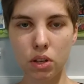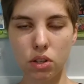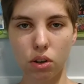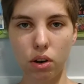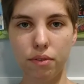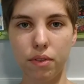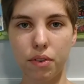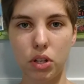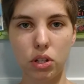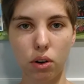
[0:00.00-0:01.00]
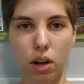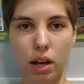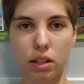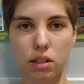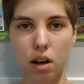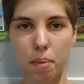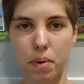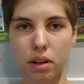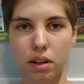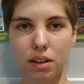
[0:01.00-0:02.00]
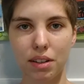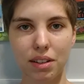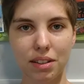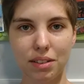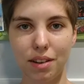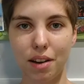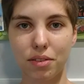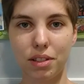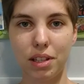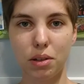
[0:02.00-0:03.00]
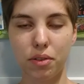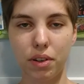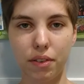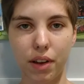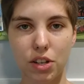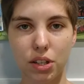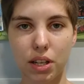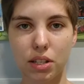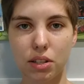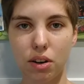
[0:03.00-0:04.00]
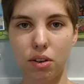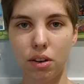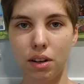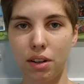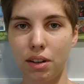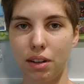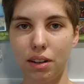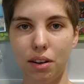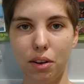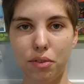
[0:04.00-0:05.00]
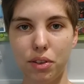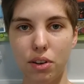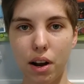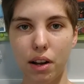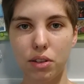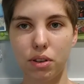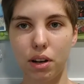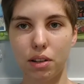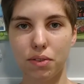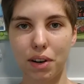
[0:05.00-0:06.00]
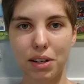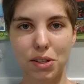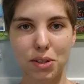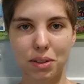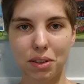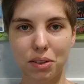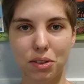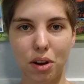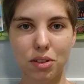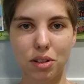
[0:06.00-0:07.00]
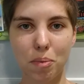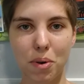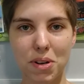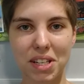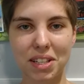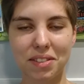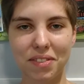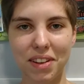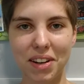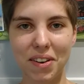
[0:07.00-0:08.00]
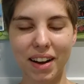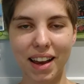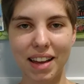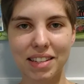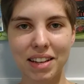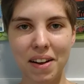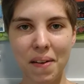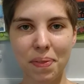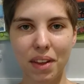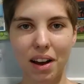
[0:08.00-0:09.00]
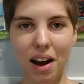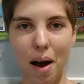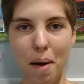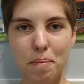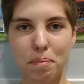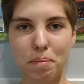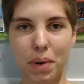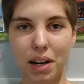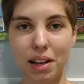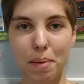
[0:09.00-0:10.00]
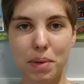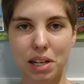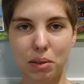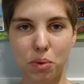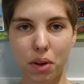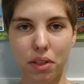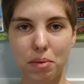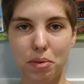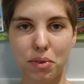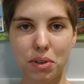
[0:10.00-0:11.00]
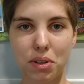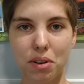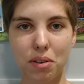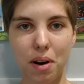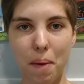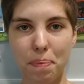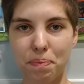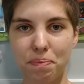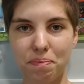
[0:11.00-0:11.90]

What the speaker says: So even if you don't like this topic, you have to deal with it eventually. So, if you're not into it, it's fine. Just, stop watching this video, I guess. But let me tell you one thing before you go.